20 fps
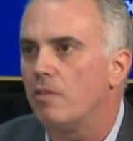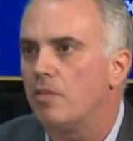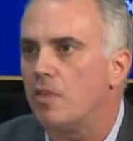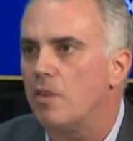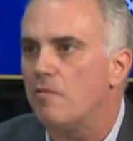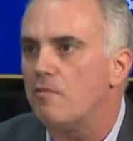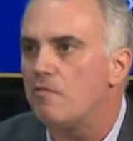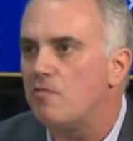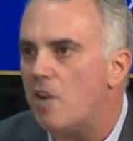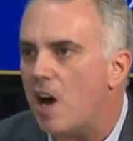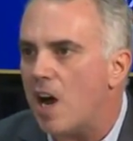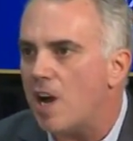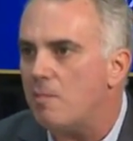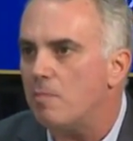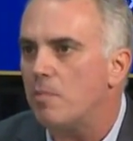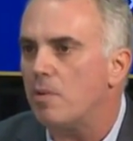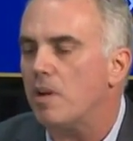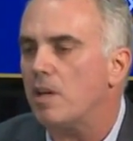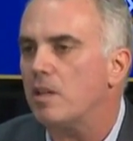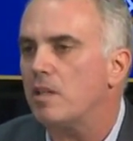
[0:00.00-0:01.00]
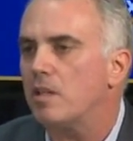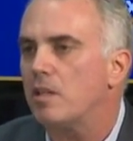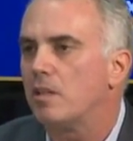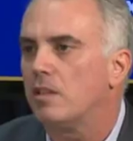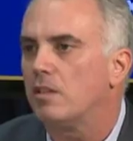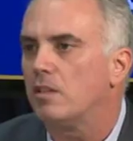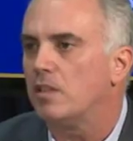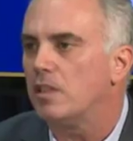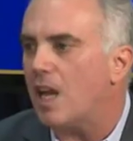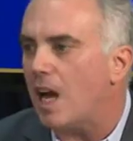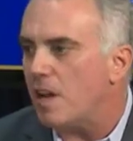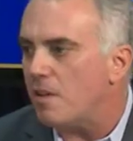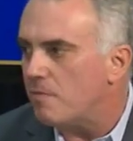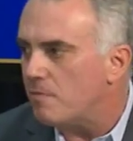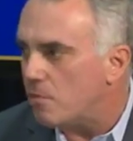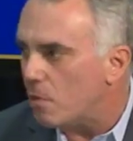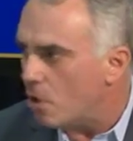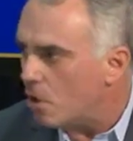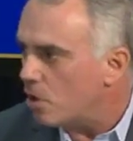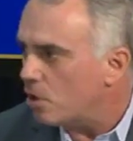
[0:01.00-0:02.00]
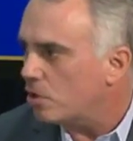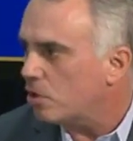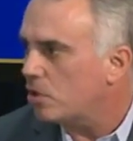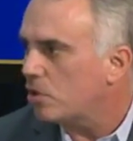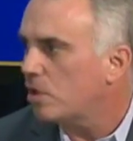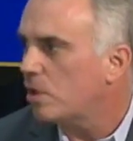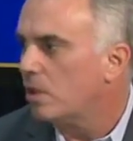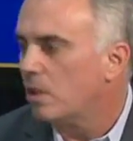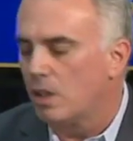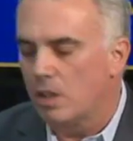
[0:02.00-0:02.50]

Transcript: the vibrant, diverse,